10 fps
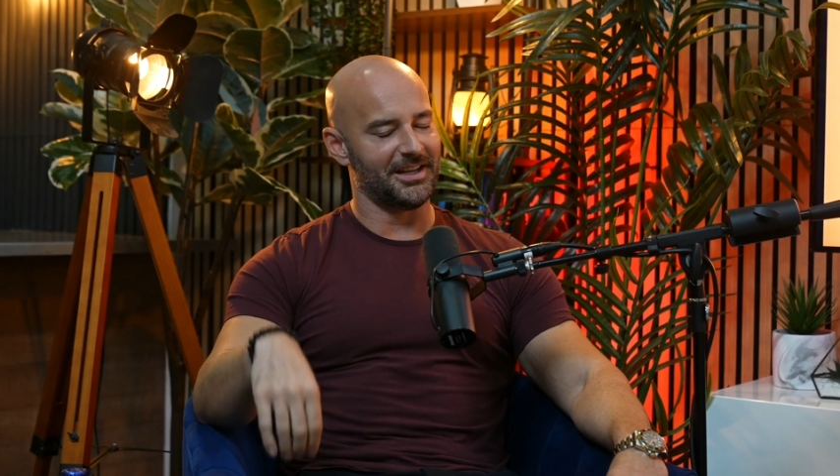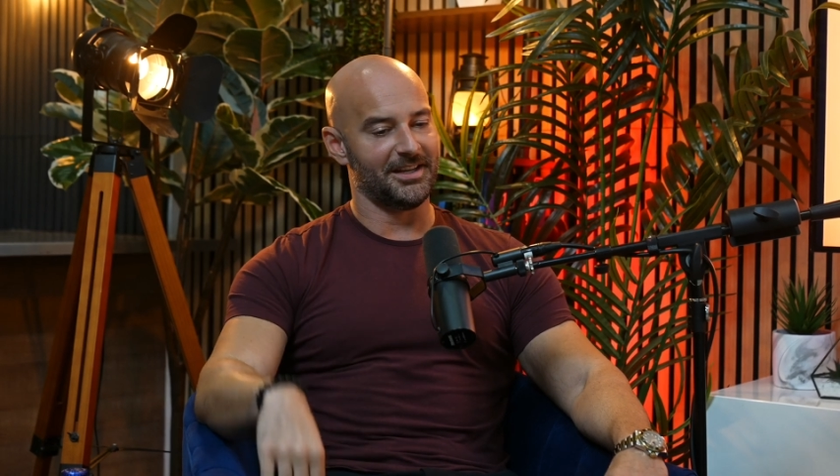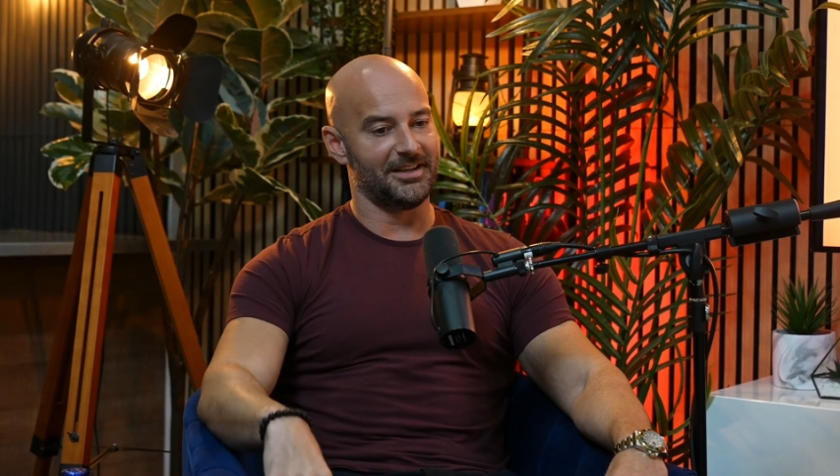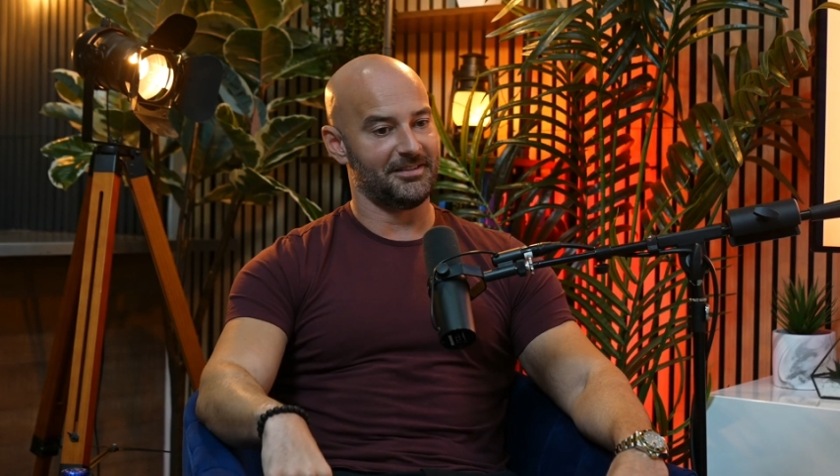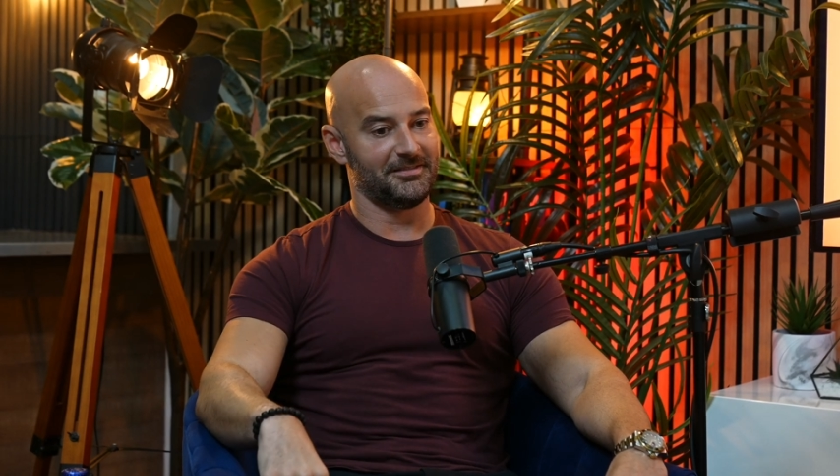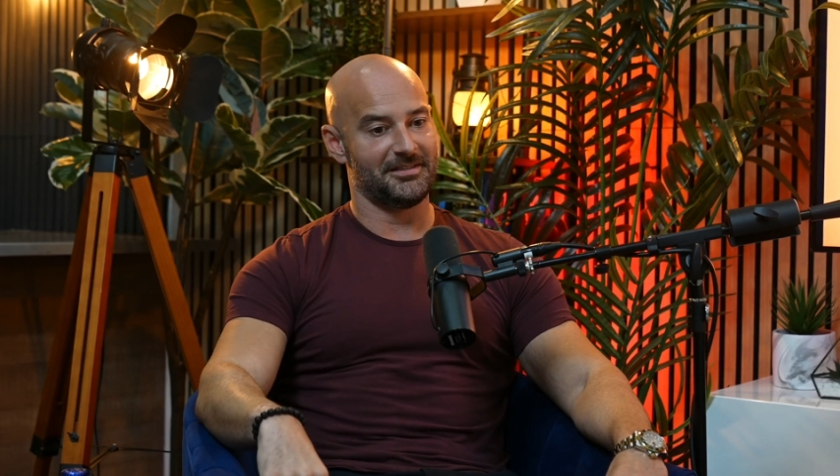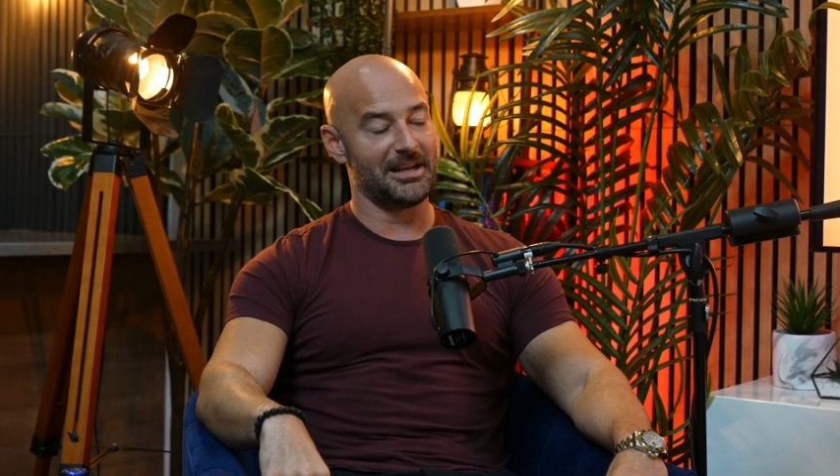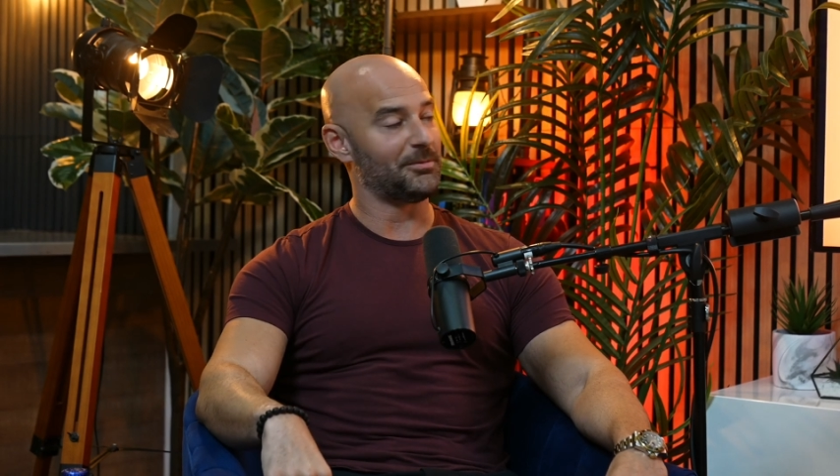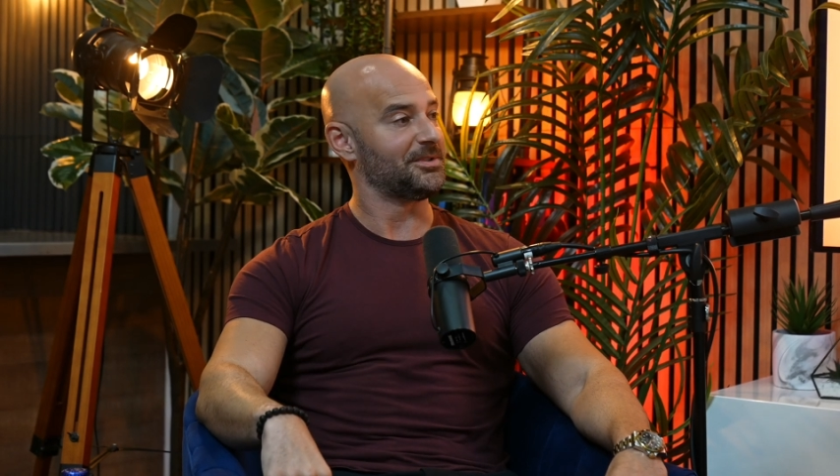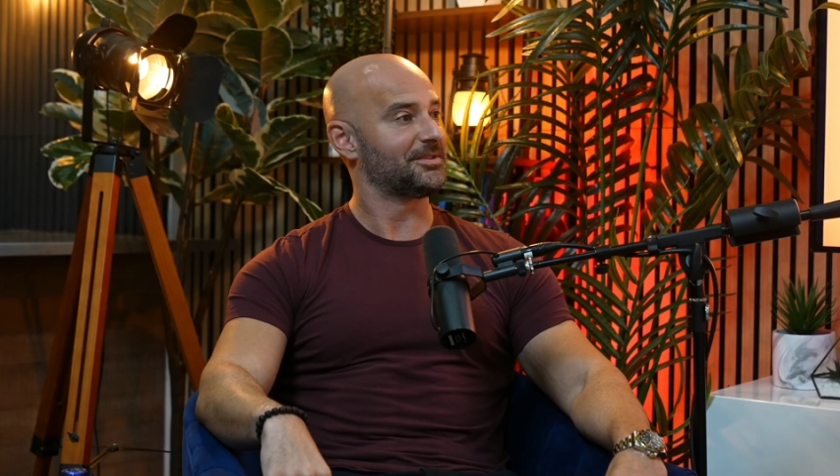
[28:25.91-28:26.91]
and
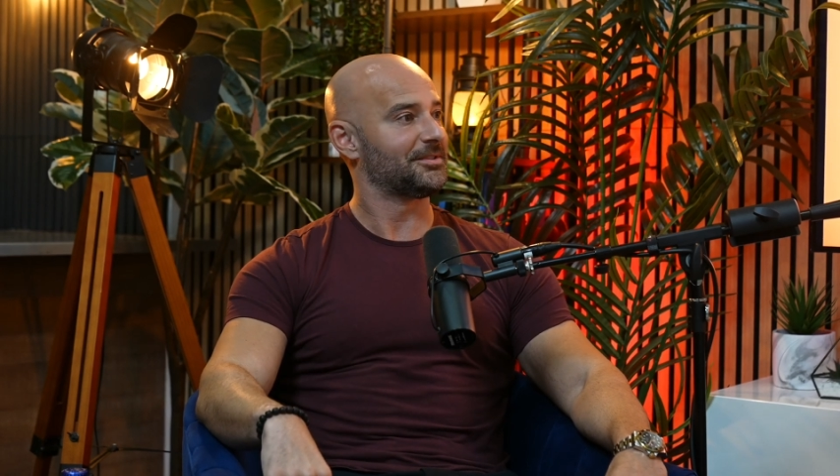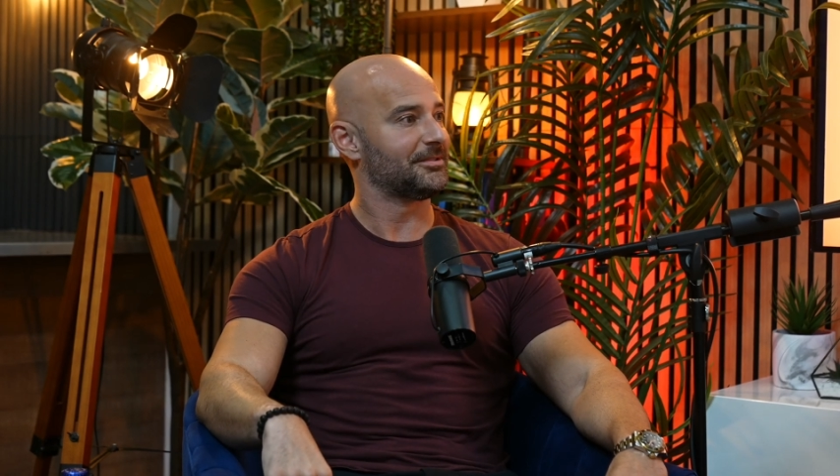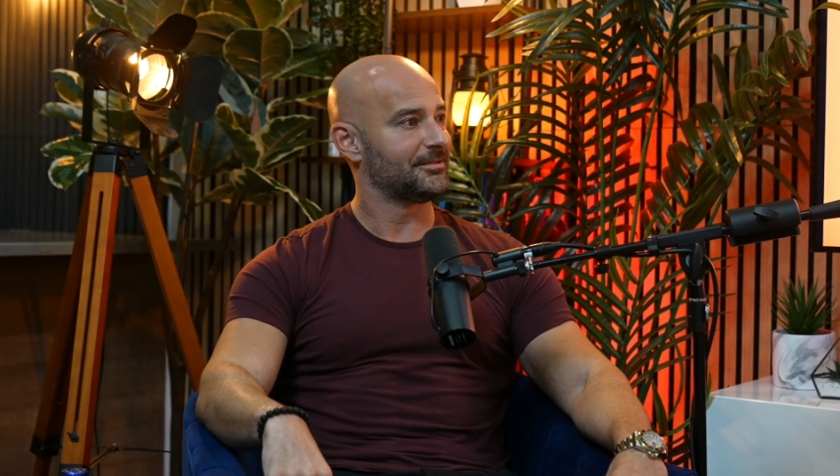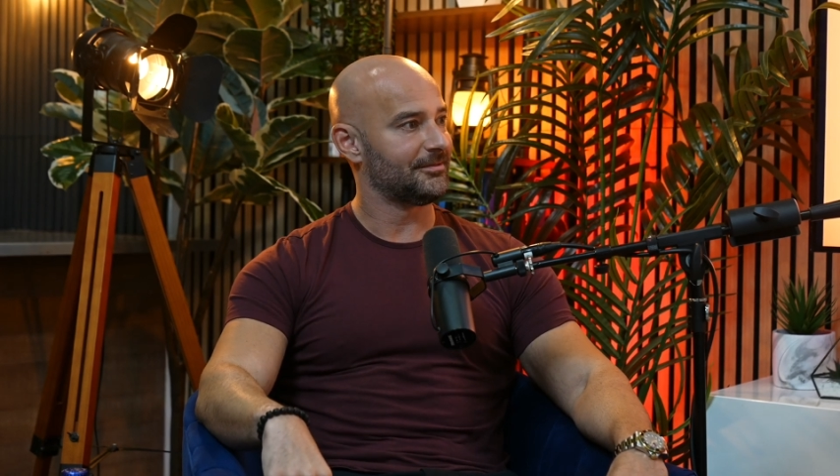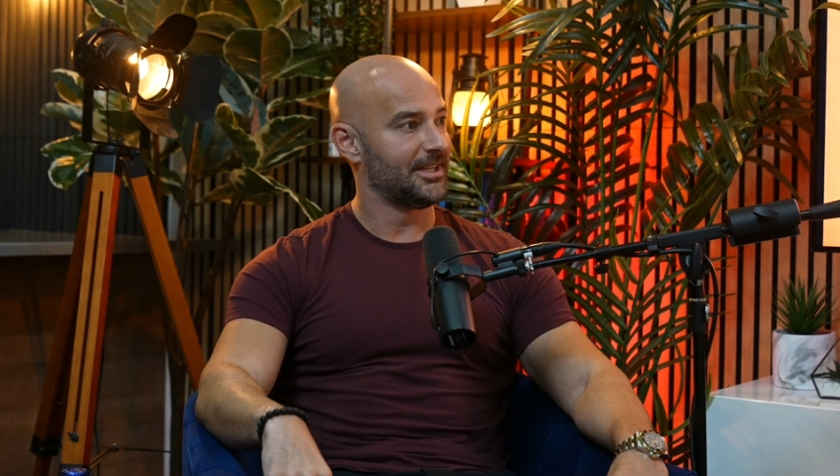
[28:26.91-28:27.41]
that was